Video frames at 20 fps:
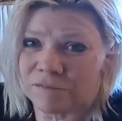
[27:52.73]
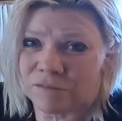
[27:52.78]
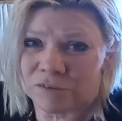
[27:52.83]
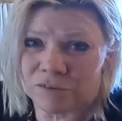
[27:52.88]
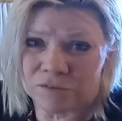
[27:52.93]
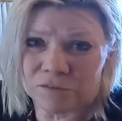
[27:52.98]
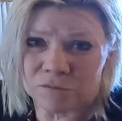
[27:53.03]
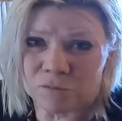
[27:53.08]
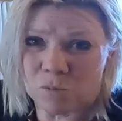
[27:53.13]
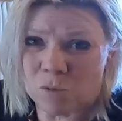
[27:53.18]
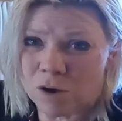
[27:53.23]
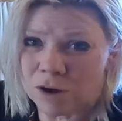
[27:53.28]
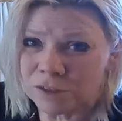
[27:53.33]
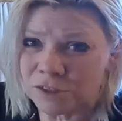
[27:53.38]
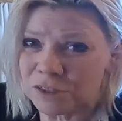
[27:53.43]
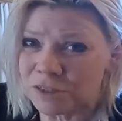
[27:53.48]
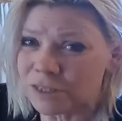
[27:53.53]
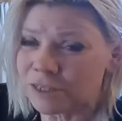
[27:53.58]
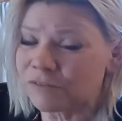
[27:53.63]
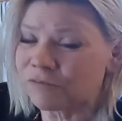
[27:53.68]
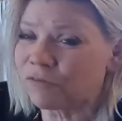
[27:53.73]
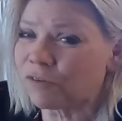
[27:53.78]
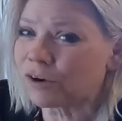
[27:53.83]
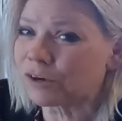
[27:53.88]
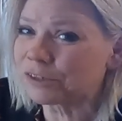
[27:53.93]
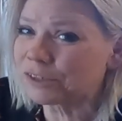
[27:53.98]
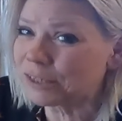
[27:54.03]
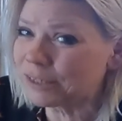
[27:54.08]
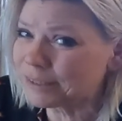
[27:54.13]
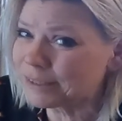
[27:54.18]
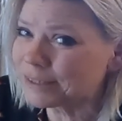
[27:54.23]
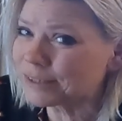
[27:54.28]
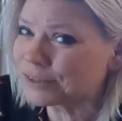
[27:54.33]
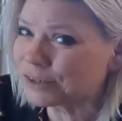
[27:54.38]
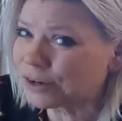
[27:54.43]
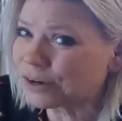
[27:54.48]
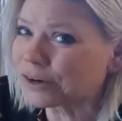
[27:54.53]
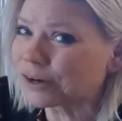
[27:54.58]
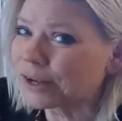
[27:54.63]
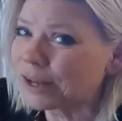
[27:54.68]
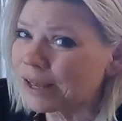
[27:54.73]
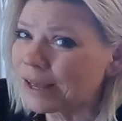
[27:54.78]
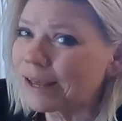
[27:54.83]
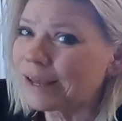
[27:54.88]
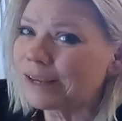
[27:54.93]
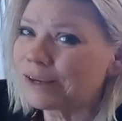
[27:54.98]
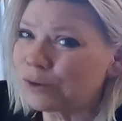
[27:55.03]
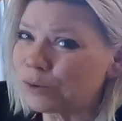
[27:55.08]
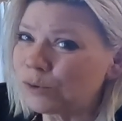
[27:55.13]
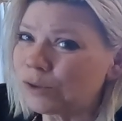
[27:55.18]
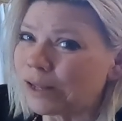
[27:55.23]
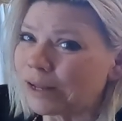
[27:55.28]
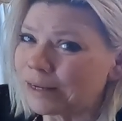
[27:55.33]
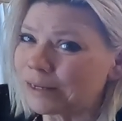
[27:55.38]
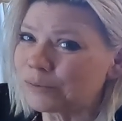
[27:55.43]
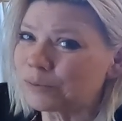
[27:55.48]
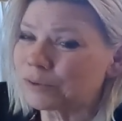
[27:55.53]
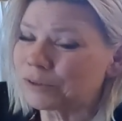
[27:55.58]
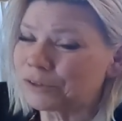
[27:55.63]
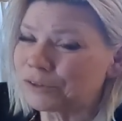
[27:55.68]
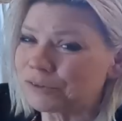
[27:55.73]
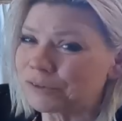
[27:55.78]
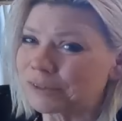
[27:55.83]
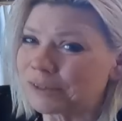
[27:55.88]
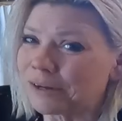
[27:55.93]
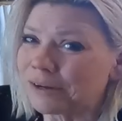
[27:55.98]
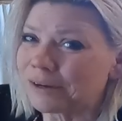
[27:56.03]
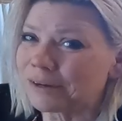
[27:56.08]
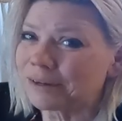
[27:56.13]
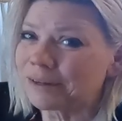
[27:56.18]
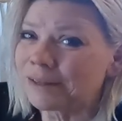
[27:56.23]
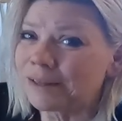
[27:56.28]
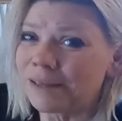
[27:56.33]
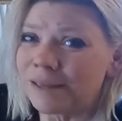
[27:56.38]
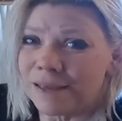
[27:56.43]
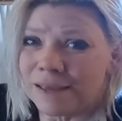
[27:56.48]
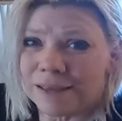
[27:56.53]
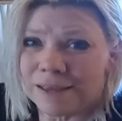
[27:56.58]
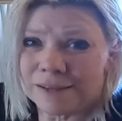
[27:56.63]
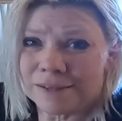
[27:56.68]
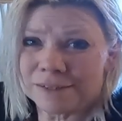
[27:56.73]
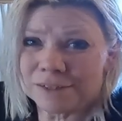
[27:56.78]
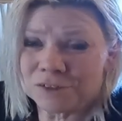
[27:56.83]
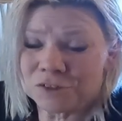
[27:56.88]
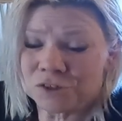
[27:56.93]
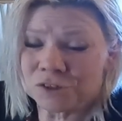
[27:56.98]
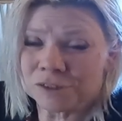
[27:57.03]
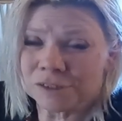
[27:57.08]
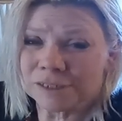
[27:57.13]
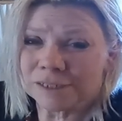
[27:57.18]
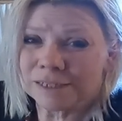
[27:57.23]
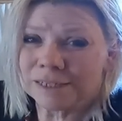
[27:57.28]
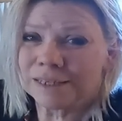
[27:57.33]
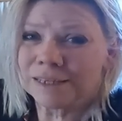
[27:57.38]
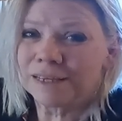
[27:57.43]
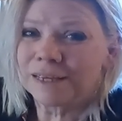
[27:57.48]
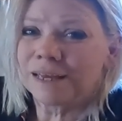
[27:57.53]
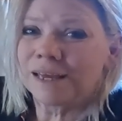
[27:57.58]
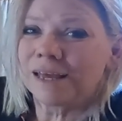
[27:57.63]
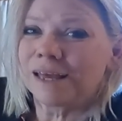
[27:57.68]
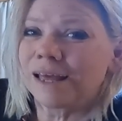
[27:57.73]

If you've watched this far, chances are you liked what you saw. Additionally,